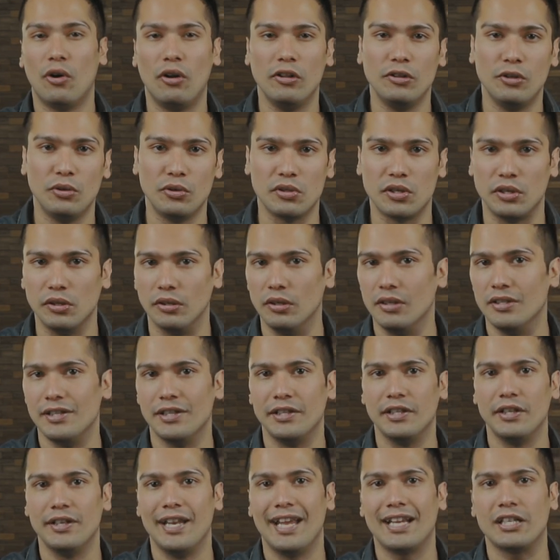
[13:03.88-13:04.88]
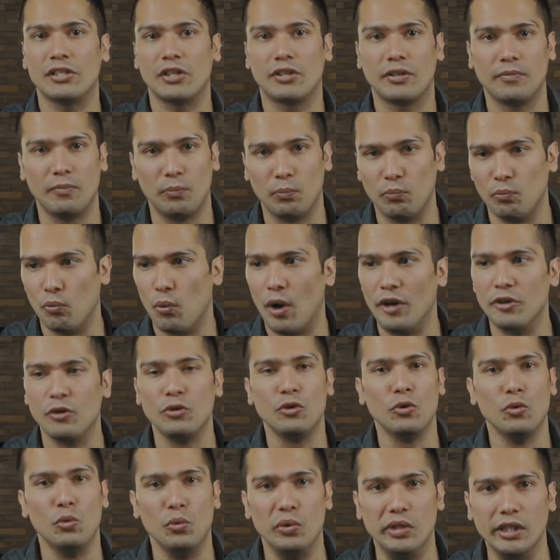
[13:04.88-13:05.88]
all those girls in the next 1 to
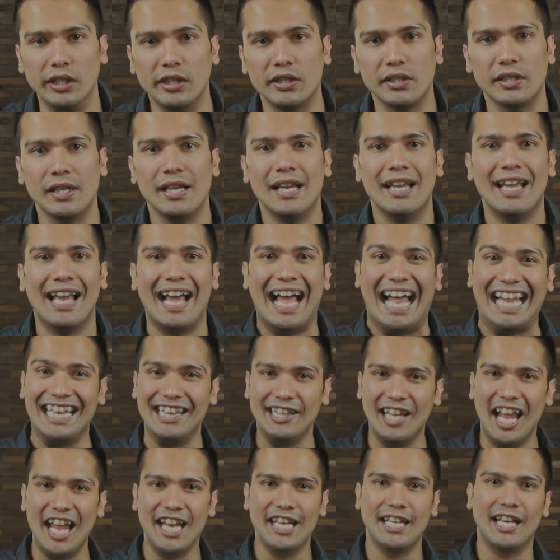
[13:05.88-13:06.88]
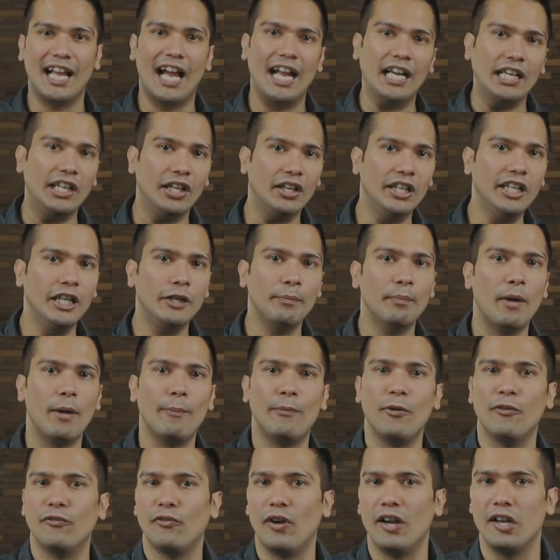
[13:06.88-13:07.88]
2 weeks, and then I delete my
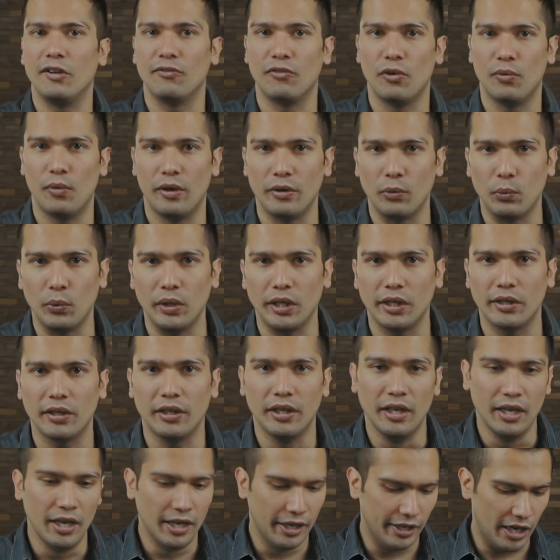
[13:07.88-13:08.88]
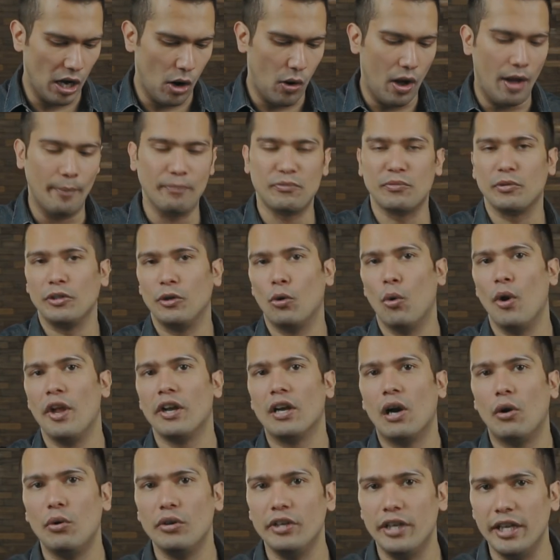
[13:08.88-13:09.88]
profile for 1 week. Now I'm
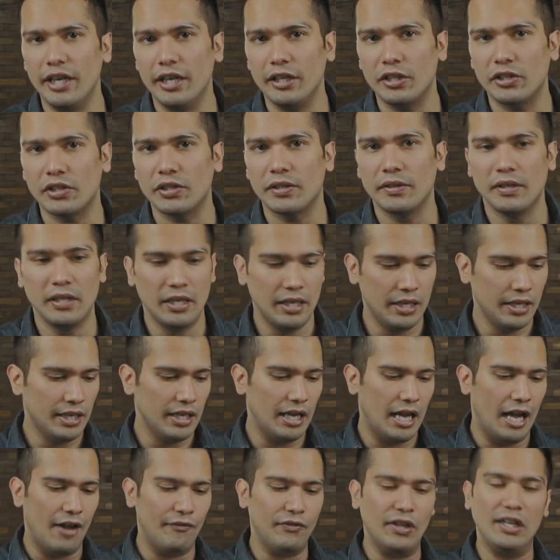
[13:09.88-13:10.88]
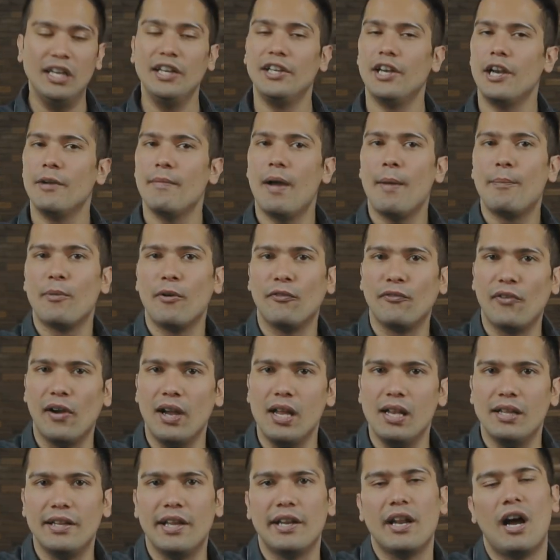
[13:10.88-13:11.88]
going on dates, I've deleted my
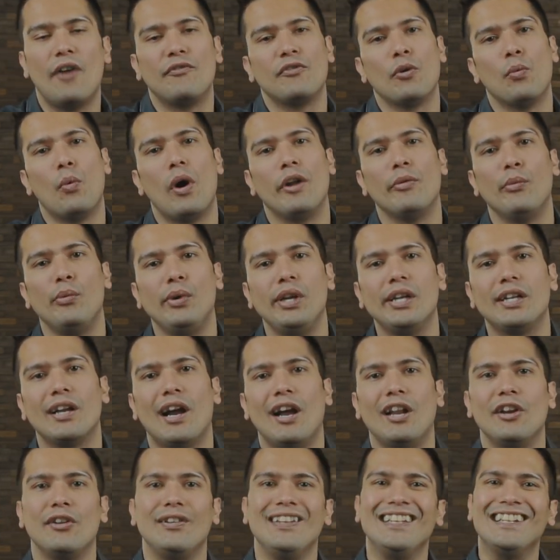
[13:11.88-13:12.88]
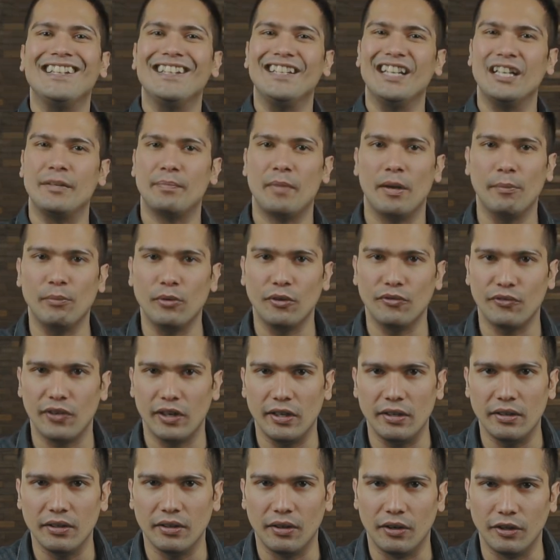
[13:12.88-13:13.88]
profile, then after 1 week, I'll recreate my
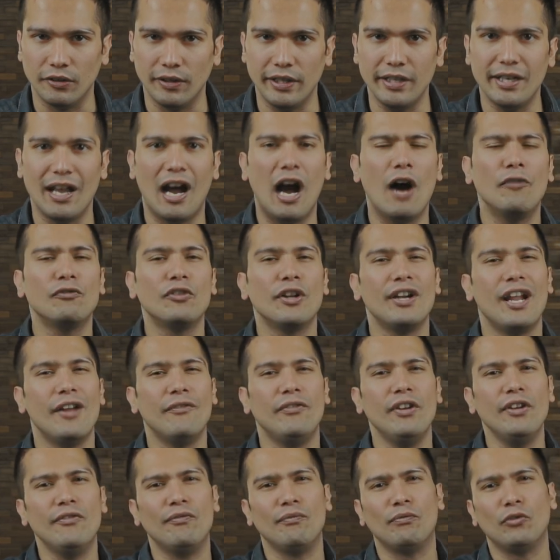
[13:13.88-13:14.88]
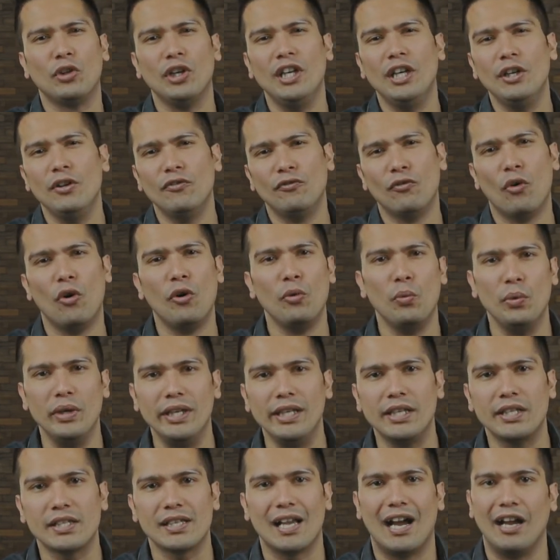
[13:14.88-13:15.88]
profile. Alright, after every 3 to 4
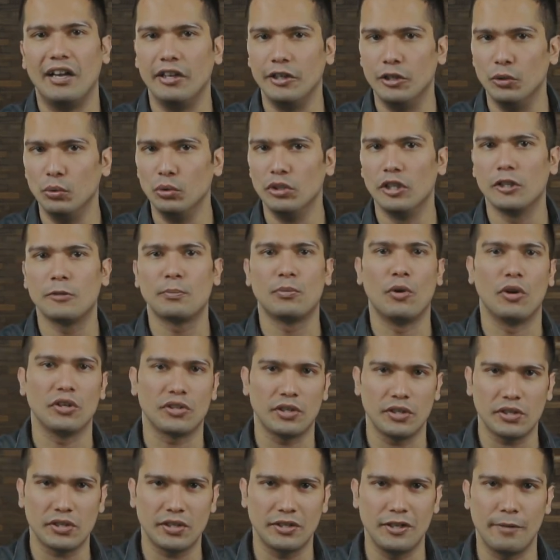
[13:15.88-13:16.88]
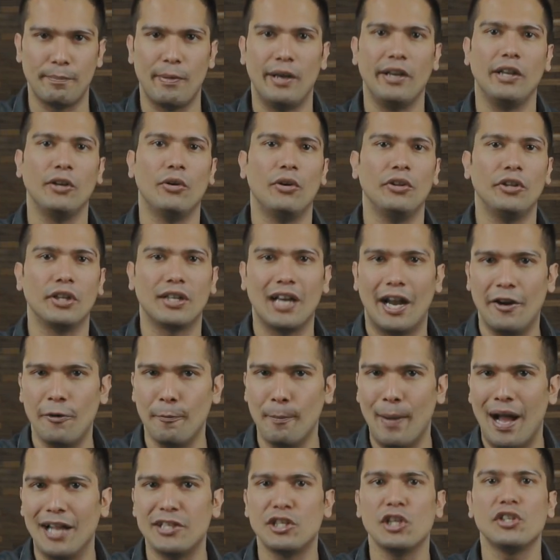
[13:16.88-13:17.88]
weeks, I'll do this process depending on the kind of
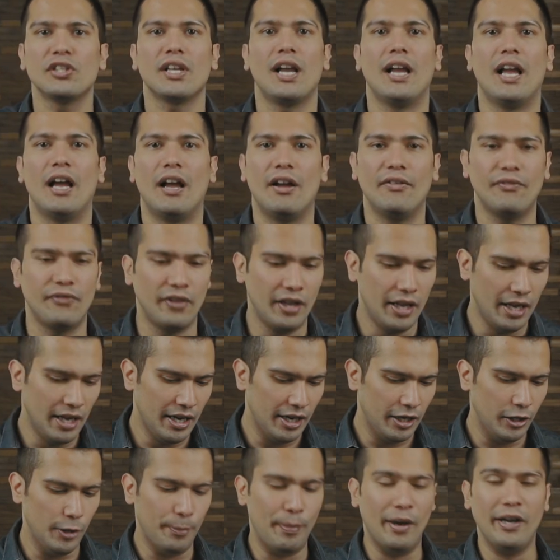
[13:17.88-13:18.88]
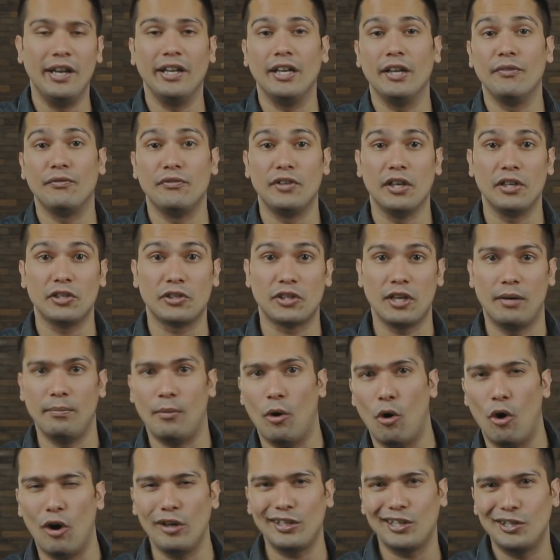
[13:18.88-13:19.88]
matches I have, depending if there's some
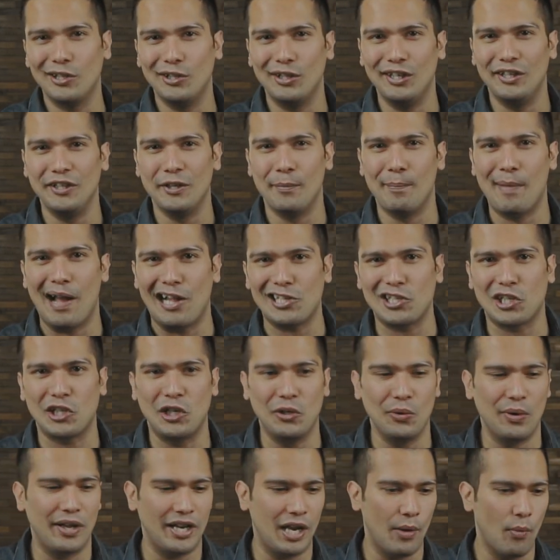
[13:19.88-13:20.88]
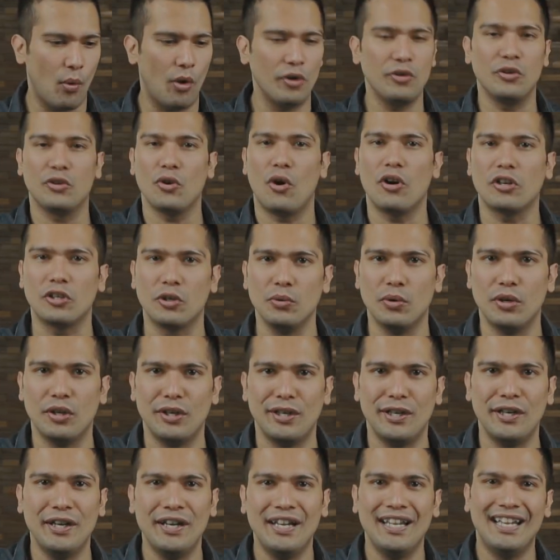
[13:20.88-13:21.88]
hot girl in the match queue and I want to talk to
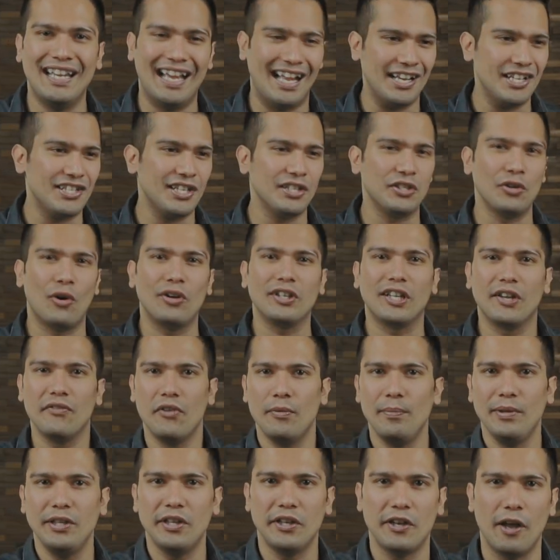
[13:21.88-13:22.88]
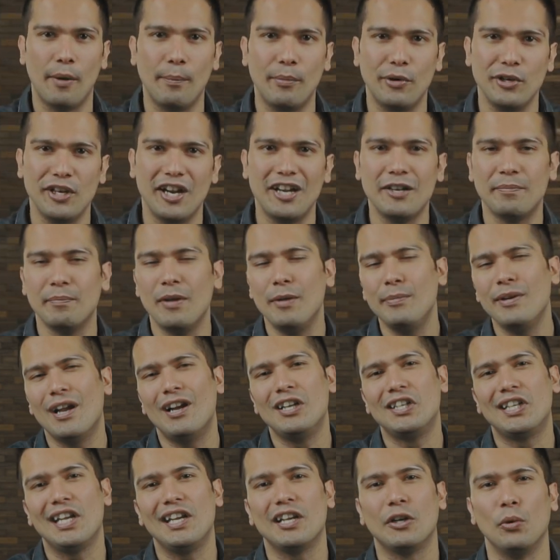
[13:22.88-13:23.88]
her and she's not given me the number yet, maybe
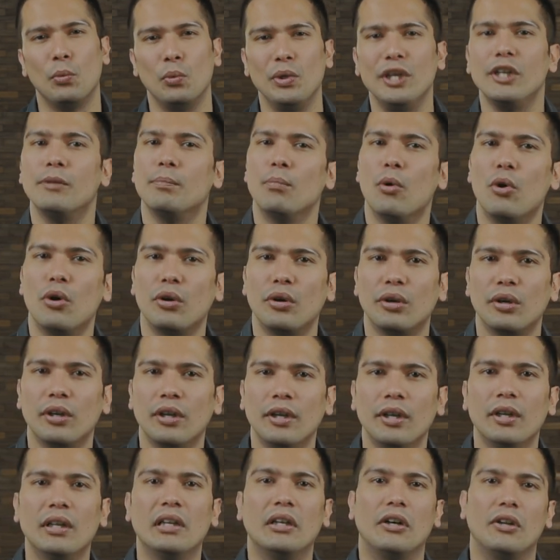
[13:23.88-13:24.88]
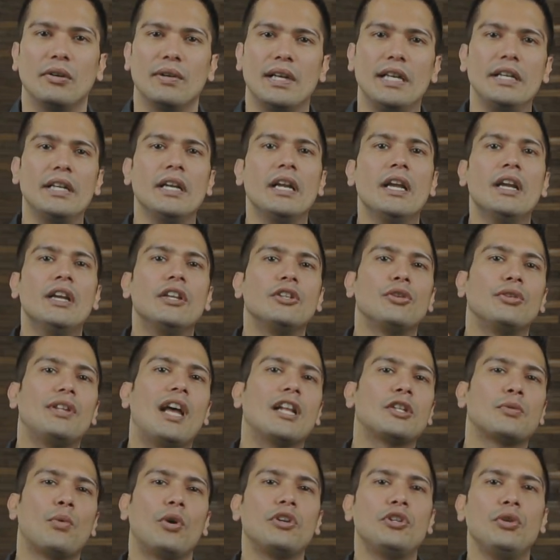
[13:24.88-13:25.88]
I'll take a week more. Alright, so
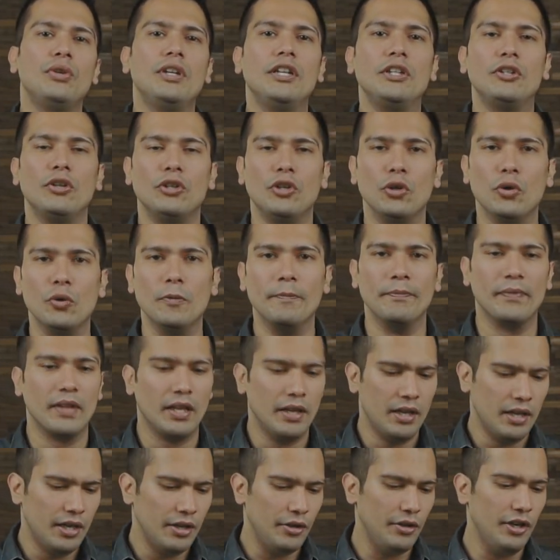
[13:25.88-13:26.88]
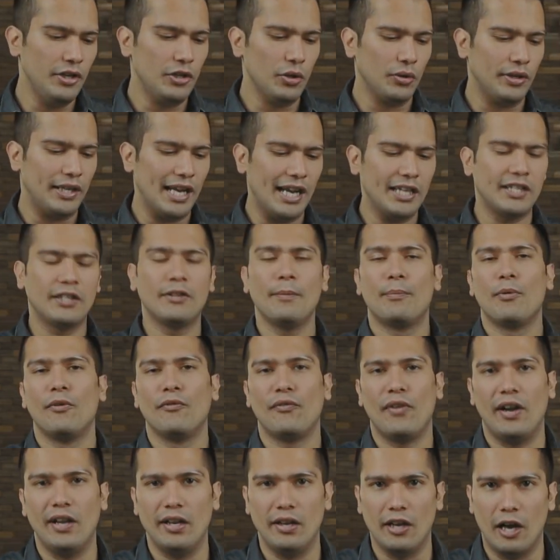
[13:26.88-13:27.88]
that's what you need to do. You need to get the
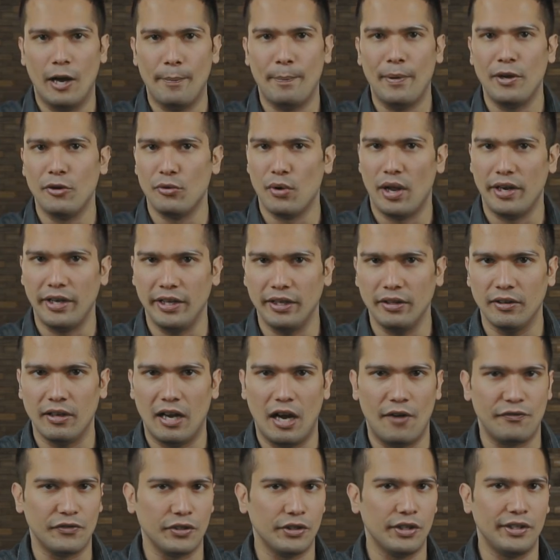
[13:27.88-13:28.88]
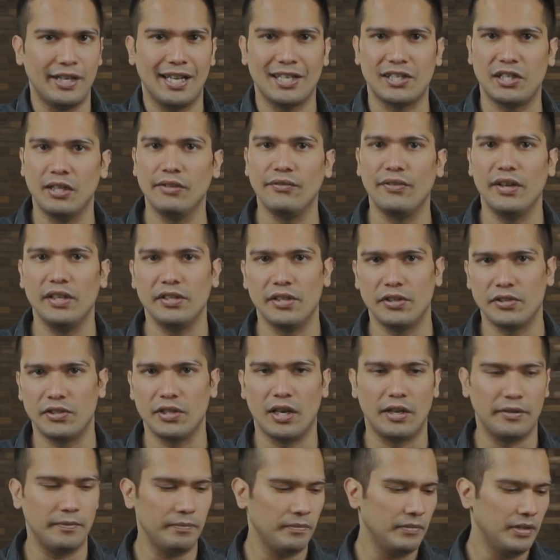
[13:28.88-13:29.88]
profile up and running after the testing phase is
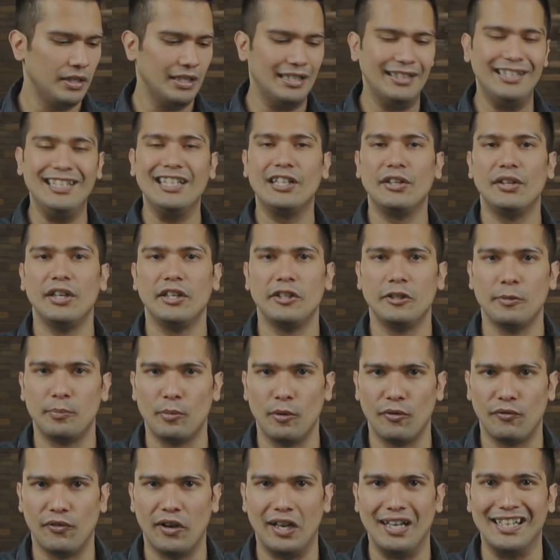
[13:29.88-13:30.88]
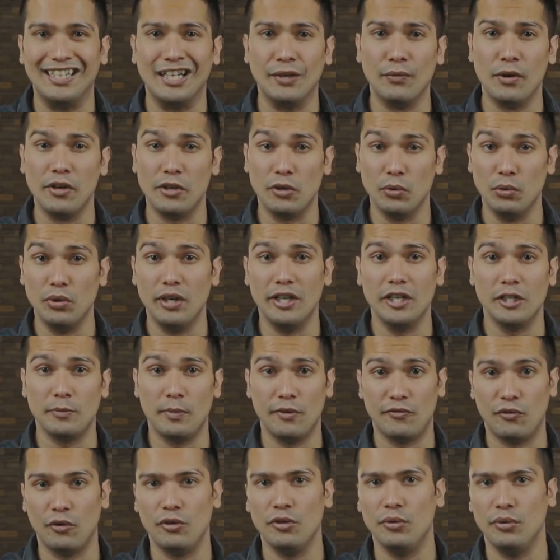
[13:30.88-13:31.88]
done, recreate the profile, give it 2 days
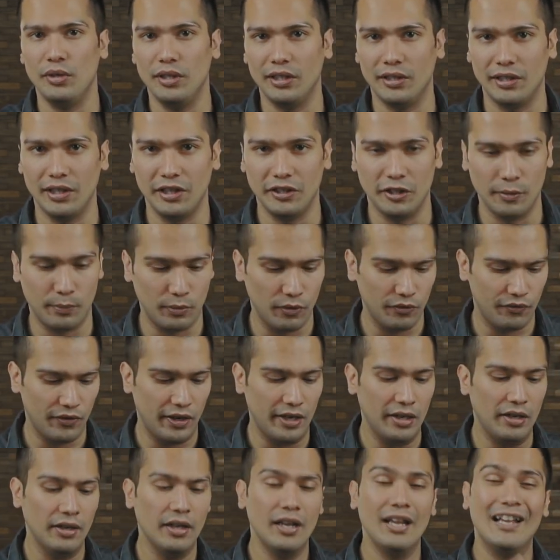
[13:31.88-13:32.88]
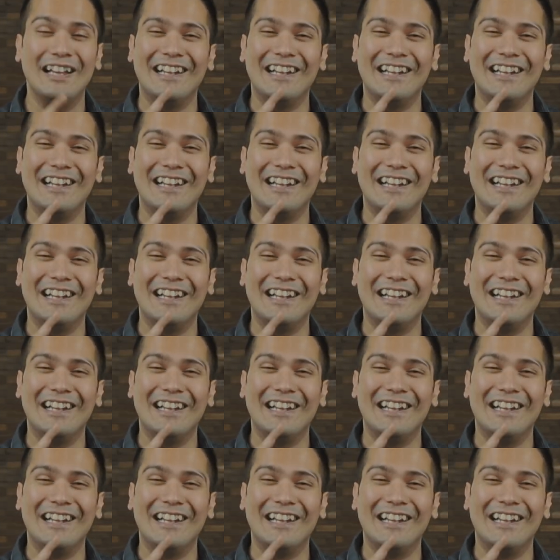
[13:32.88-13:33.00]
before you recreate the profile,